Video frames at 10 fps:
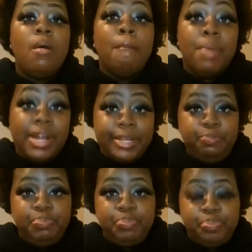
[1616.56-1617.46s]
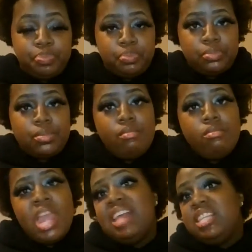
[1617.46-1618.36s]
But
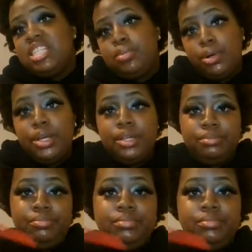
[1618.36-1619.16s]
at this point,